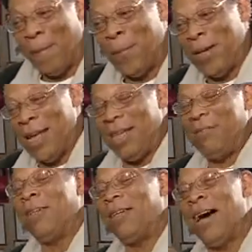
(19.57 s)
But I,
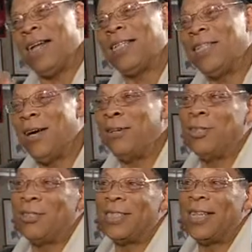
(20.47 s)
honestly, all
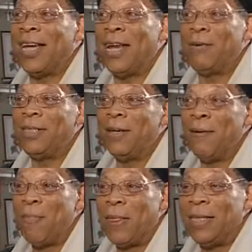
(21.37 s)
jokes aside, I was
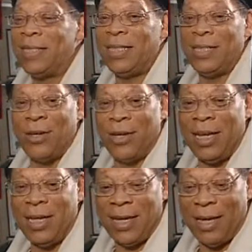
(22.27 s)
sitting on
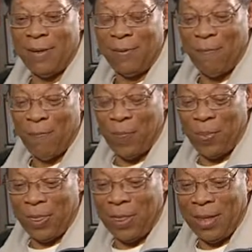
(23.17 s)
the uh,
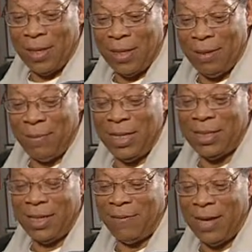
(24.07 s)

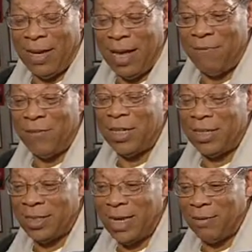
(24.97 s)
beach at, at, at
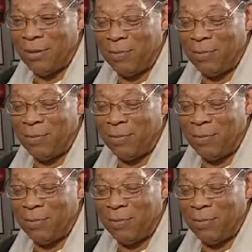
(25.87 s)
Venice and I was